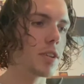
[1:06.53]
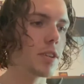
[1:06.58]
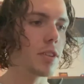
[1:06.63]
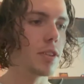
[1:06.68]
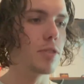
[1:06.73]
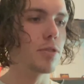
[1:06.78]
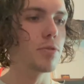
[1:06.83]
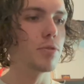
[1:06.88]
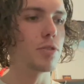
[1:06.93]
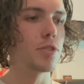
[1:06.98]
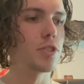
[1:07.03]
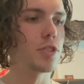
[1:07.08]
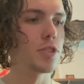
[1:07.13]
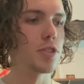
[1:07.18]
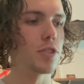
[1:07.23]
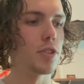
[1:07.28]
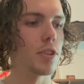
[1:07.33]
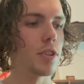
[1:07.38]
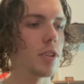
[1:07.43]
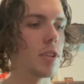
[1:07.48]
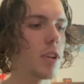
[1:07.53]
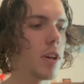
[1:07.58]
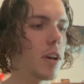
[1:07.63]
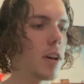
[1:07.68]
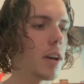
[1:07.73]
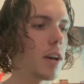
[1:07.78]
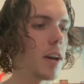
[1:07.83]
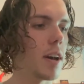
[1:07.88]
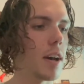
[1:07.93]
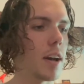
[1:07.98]
You should
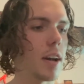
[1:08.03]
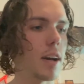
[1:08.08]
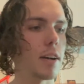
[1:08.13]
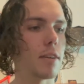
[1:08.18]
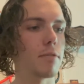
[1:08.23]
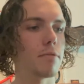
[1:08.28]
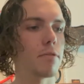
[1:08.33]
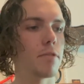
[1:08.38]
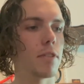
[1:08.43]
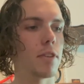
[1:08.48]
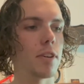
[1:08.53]
have